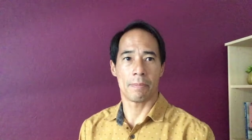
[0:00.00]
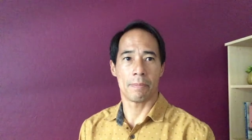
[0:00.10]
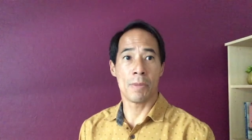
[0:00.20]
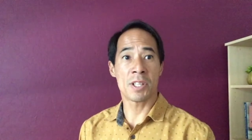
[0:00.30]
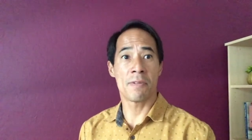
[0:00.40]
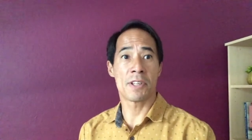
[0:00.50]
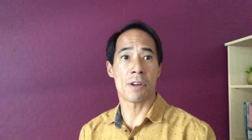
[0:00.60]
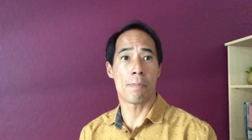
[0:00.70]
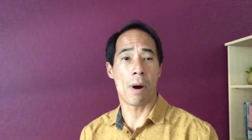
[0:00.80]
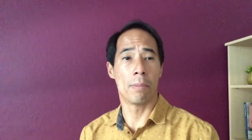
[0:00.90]
Most of us
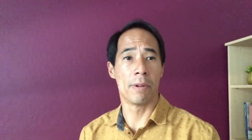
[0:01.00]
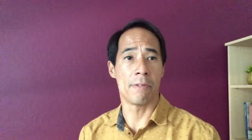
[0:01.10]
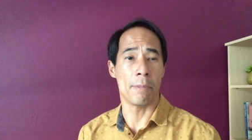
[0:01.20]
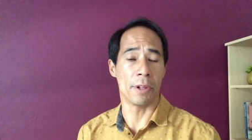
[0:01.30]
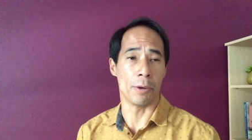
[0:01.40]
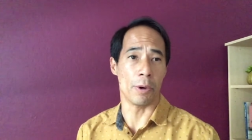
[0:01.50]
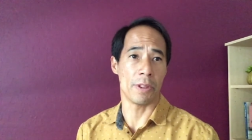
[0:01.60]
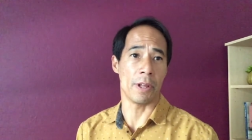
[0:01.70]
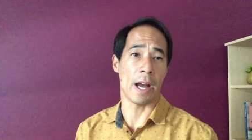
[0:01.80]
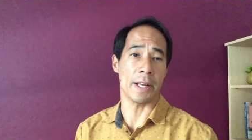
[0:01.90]
are probably familiar with
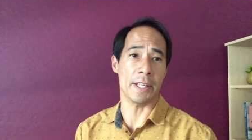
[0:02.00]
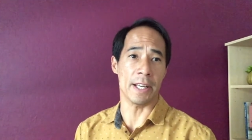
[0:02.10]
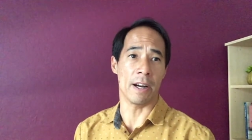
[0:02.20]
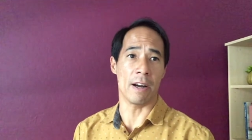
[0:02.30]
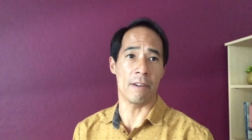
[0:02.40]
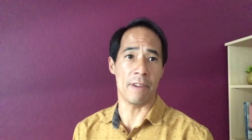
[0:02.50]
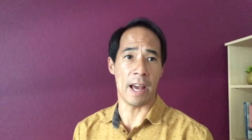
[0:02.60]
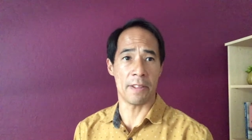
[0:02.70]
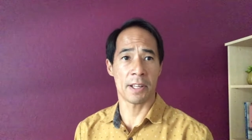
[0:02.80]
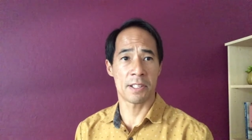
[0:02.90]
the idea of
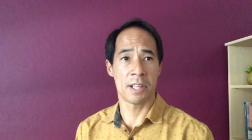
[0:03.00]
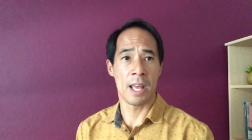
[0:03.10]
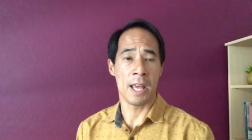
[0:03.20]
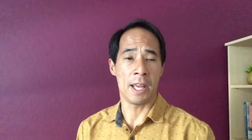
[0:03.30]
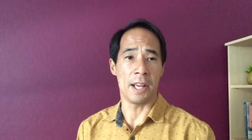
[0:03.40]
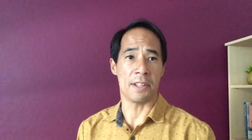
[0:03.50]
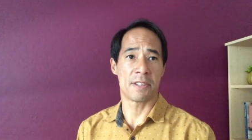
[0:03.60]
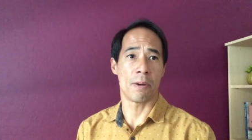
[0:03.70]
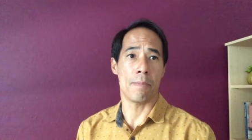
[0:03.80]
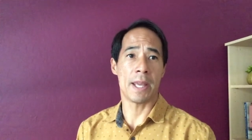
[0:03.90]
ethics.
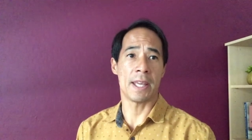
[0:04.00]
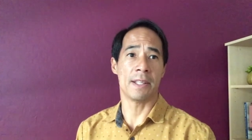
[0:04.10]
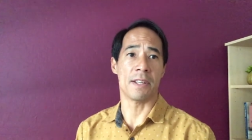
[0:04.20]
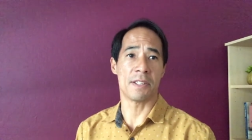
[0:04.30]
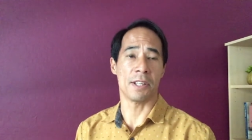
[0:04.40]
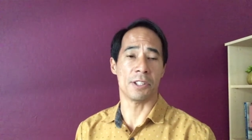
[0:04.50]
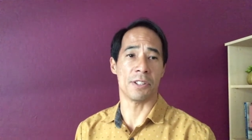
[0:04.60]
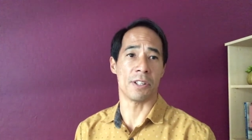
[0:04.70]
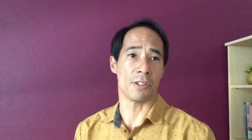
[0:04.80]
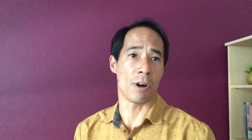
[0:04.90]
It's making decisions
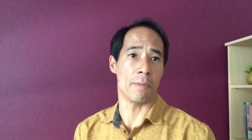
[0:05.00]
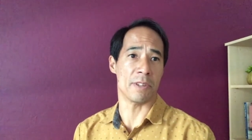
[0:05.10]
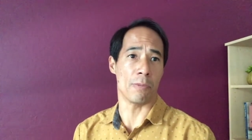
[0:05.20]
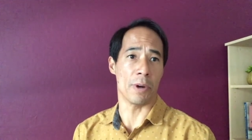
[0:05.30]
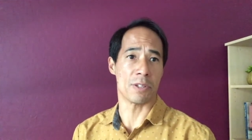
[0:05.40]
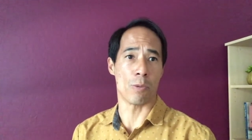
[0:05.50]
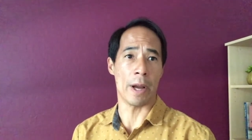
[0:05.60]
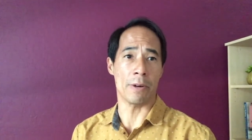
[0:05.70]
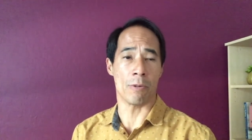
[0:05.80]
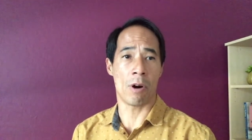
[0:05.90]
in terms of what's right
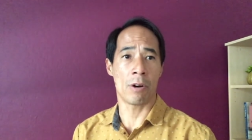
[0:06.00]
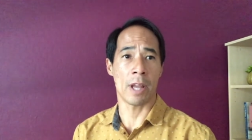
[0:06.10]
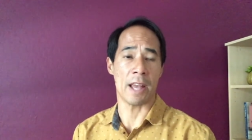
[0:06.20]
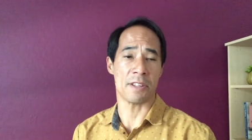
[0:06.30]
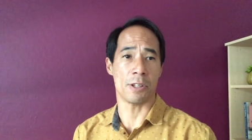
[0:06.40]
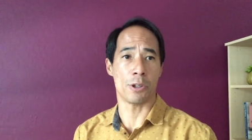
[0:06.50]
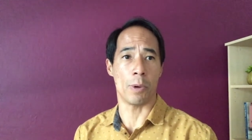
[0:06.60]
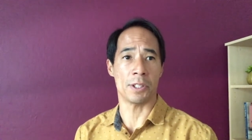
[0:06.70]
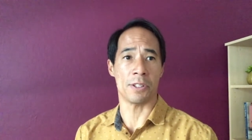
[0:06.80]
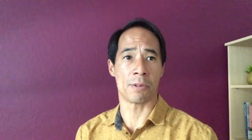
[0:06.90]
and wrong as
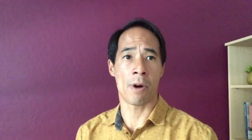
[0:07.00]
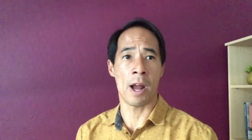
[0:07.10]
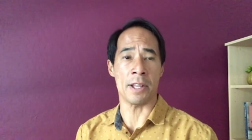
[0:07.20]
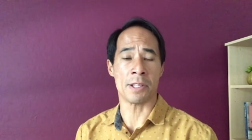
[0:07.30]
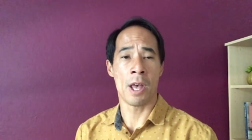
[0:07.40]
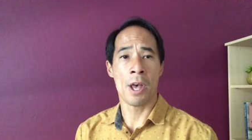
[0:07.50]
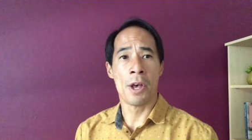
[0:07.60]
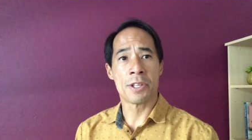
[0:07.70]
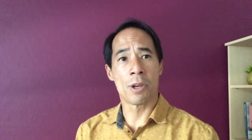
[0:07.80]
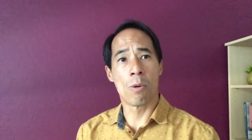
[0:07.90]
situations arise.
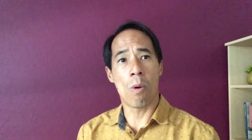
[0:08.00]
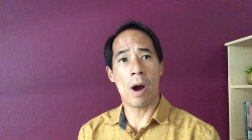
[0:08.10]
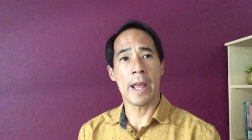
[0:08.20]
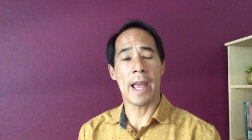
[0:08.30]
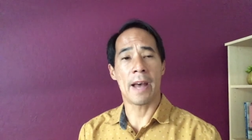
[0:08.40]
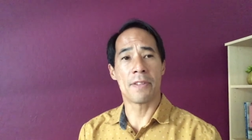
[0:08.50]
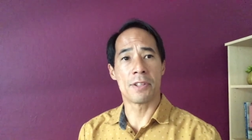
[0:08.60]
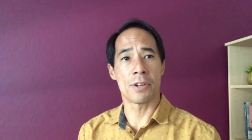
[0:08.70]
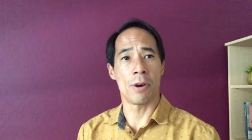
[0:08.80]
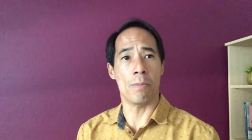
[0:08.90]
So why add the
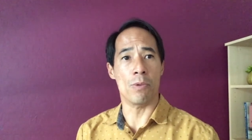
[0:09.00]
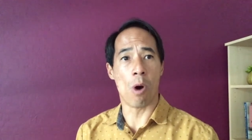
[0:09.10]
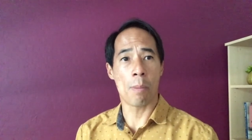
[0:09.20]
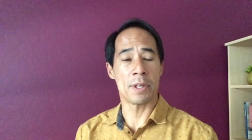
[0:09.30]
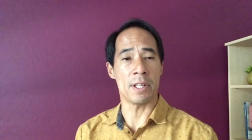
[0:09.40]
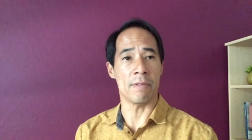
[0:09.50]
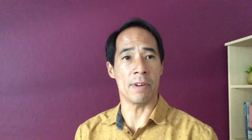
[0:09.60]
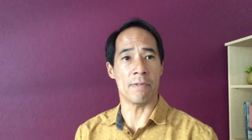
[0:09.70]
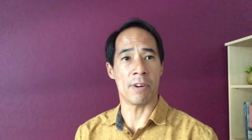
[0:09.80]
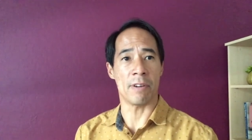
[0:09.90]
term normative
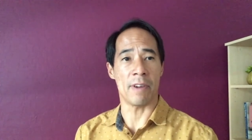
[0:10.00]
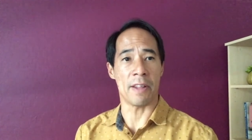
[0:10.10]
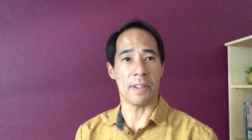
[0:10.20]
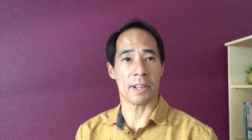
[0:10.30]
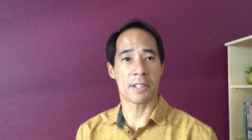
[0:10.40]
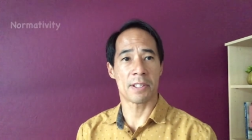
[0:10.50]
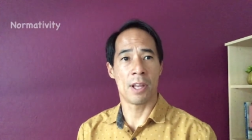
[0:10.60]
in front of ethics?